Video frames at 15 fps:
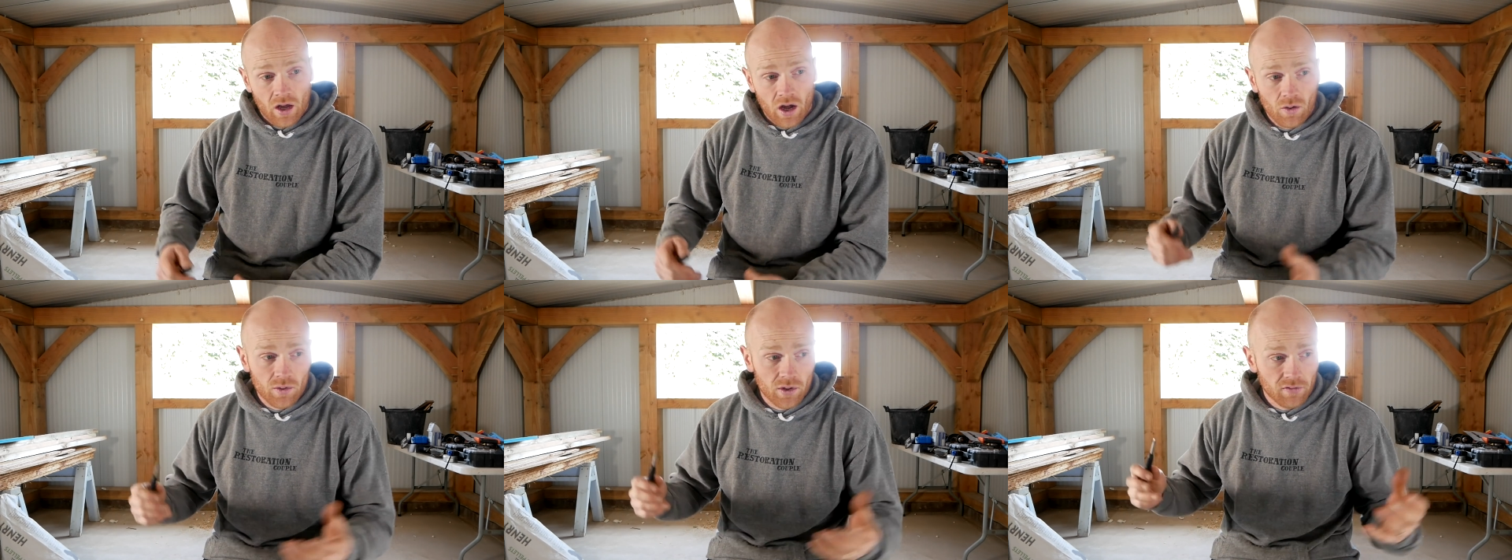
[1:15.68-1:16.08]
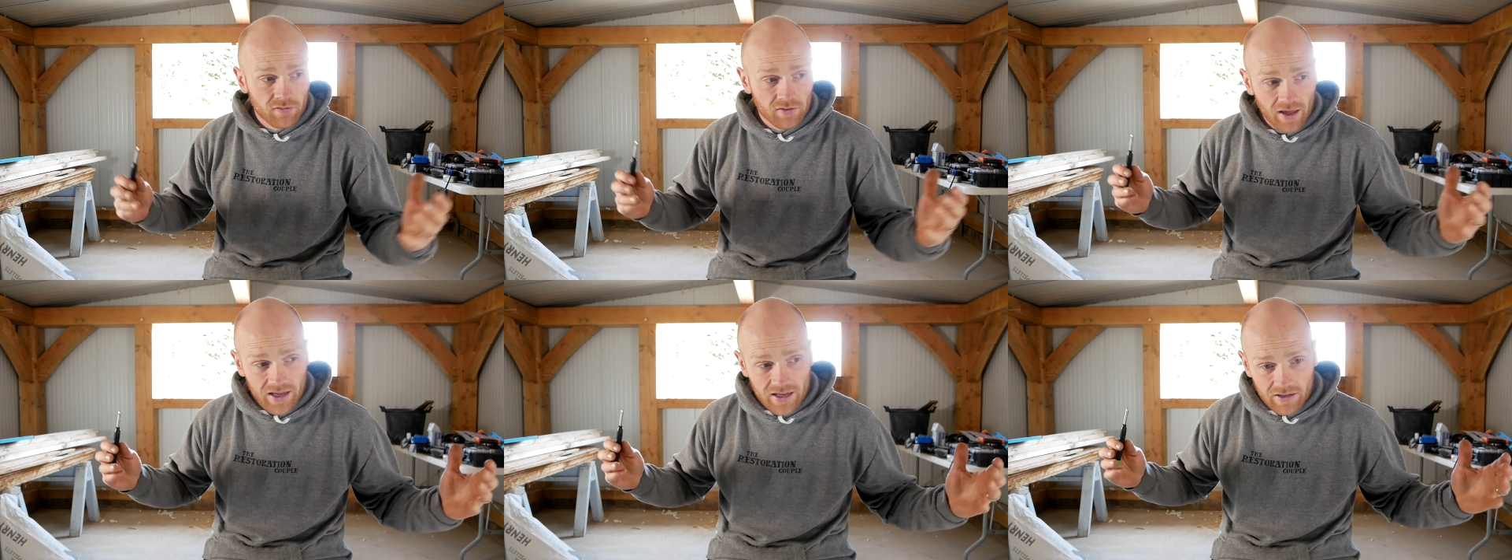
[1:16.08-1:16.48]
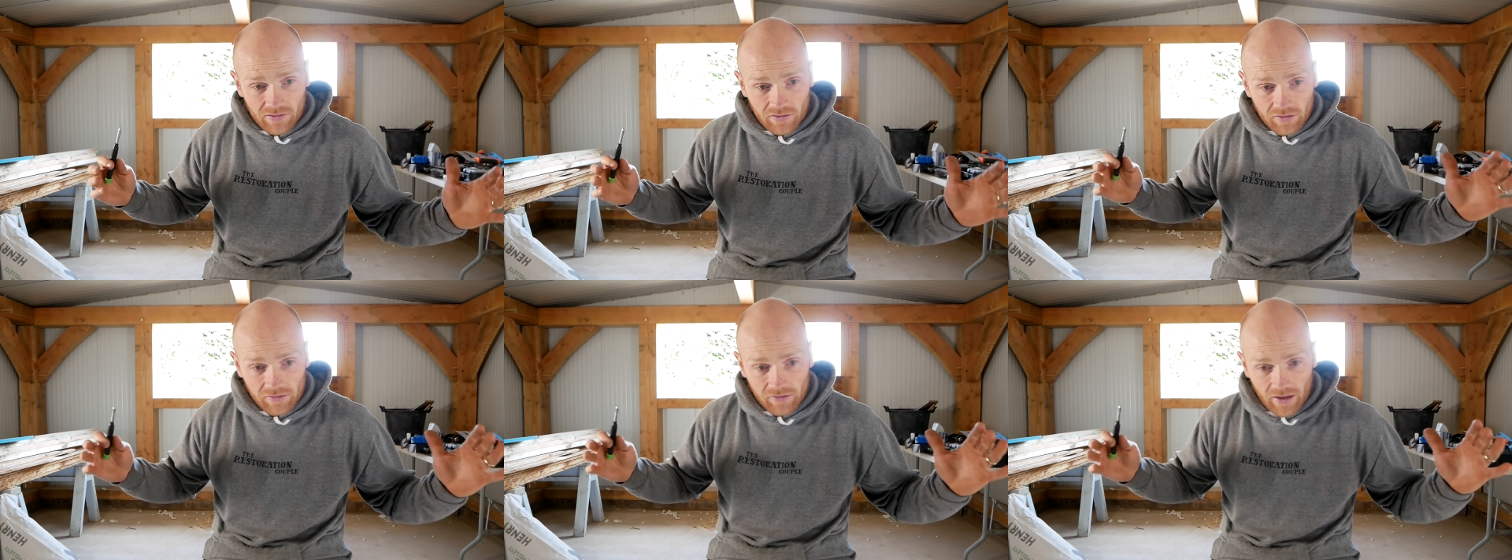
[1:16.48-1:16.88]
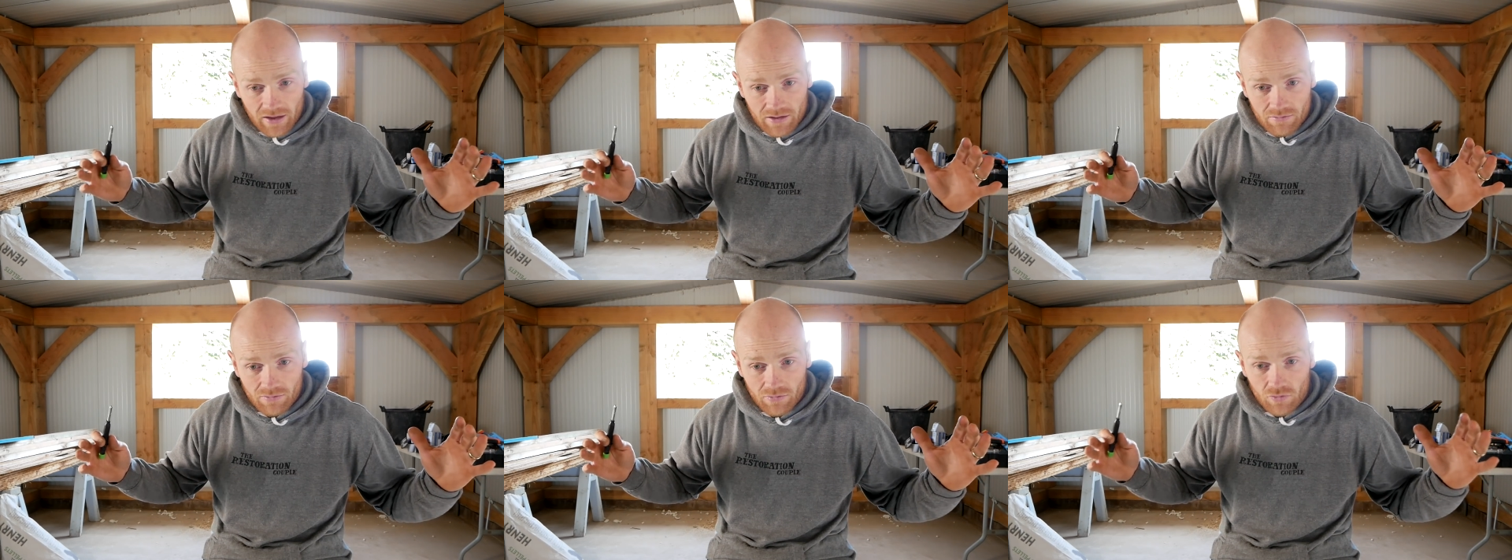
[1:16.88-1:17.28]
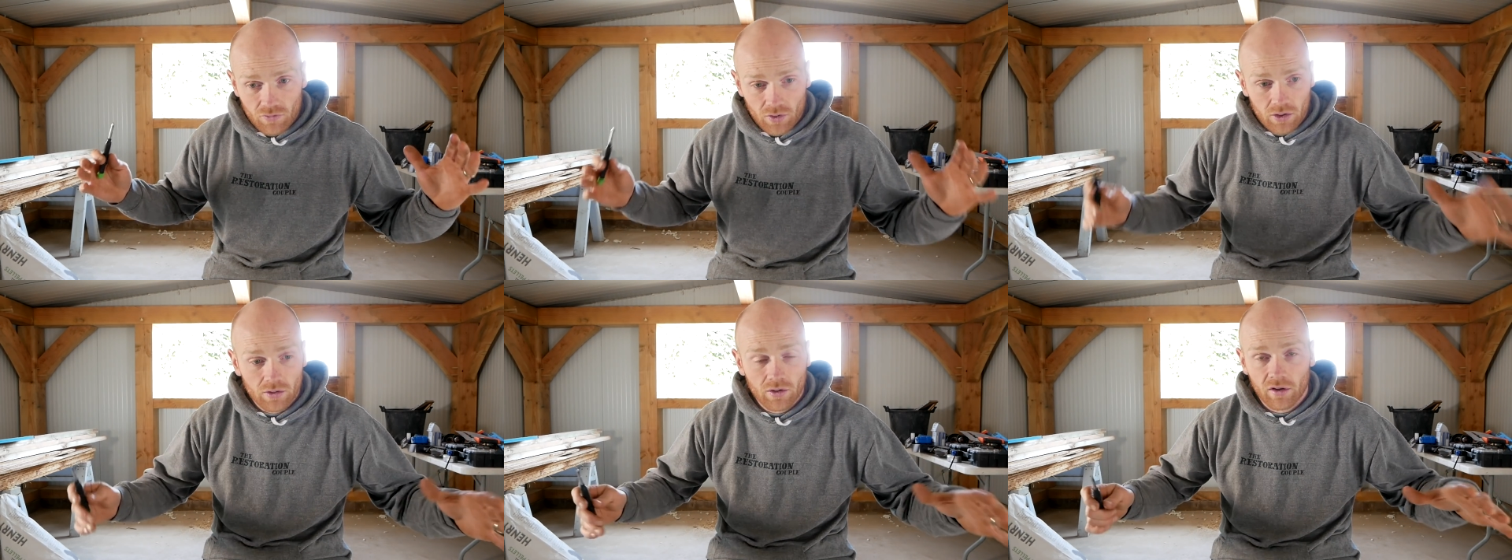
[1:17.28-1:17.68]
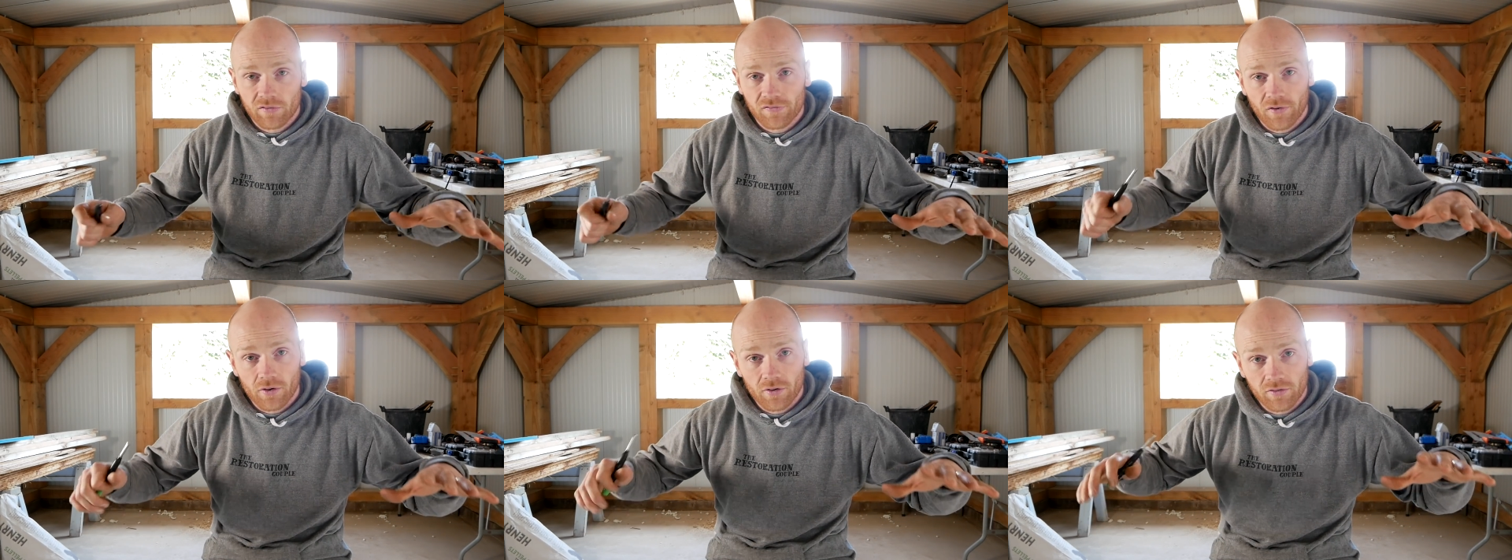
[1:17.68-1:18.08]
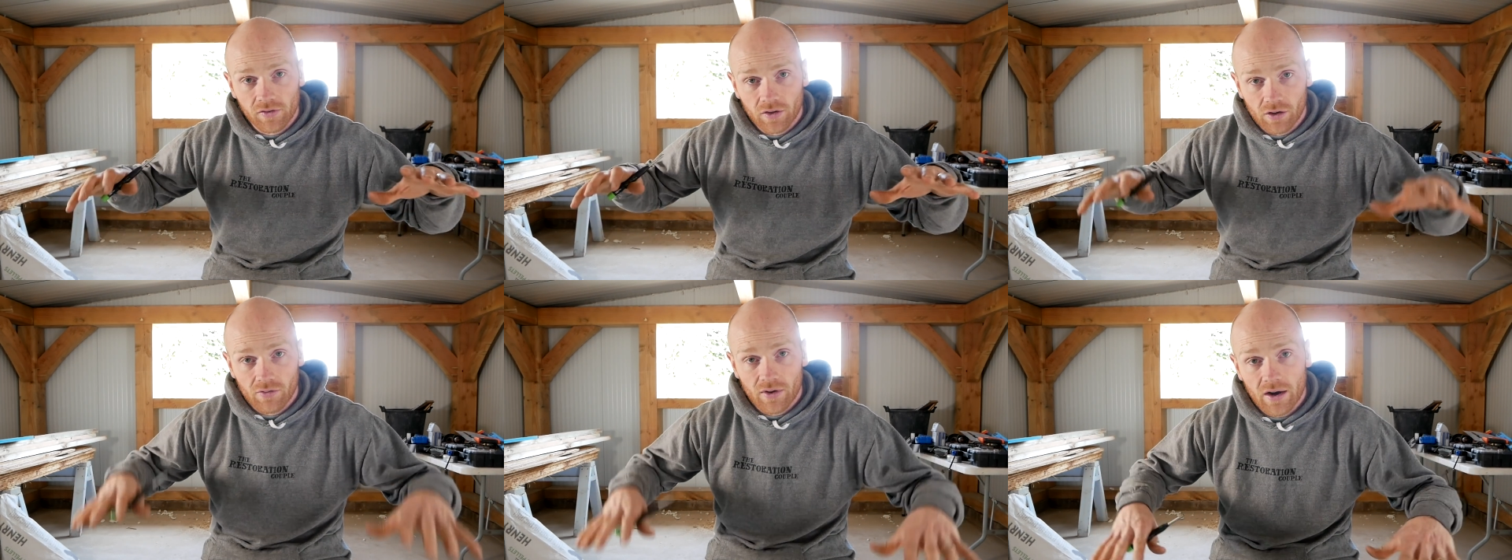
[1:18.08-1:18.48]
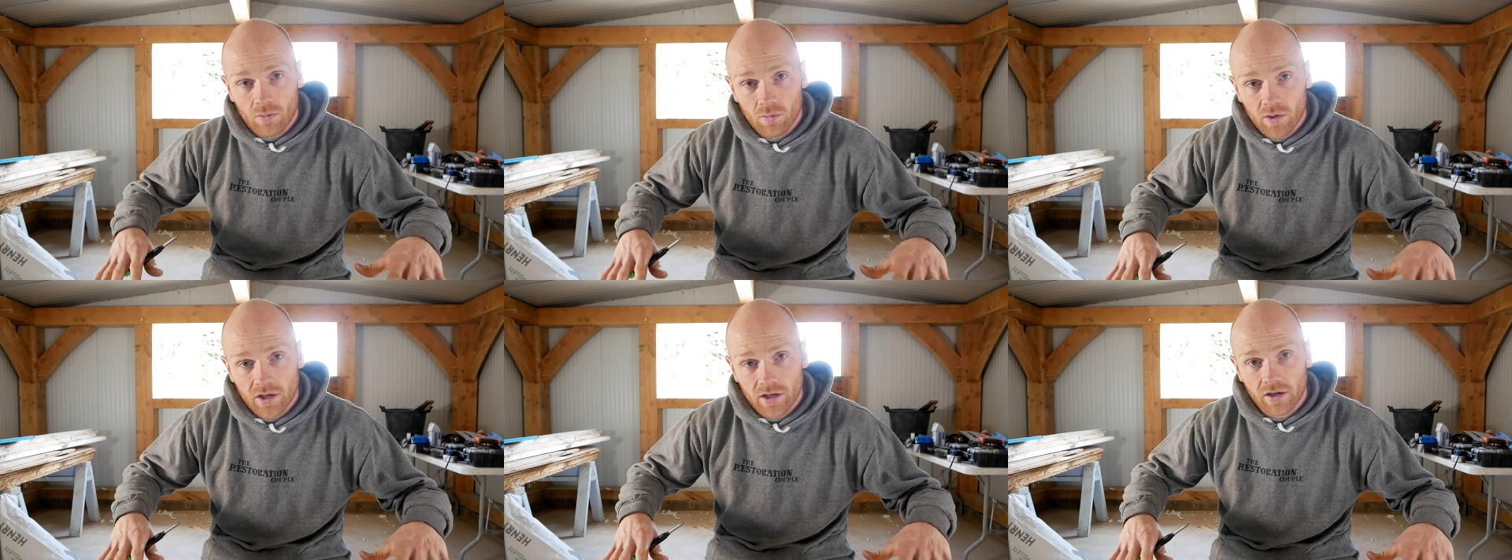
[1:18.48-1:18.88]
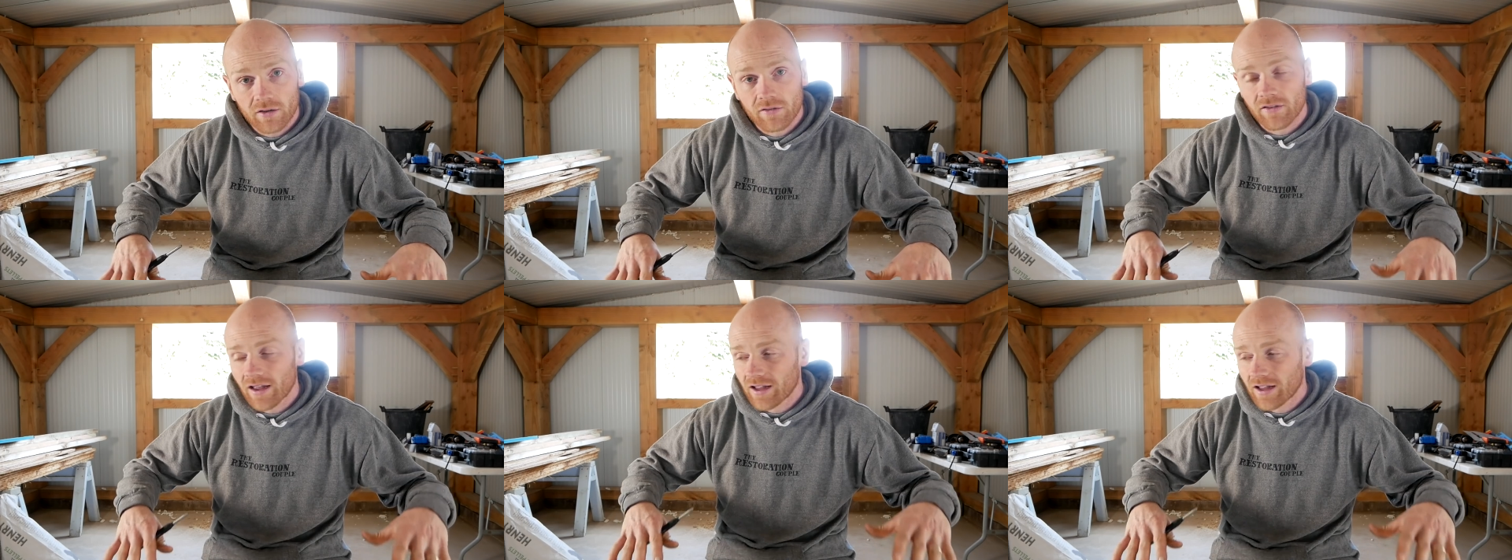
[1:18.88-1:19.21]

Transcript: I would have taken the same route as far as the groundworks,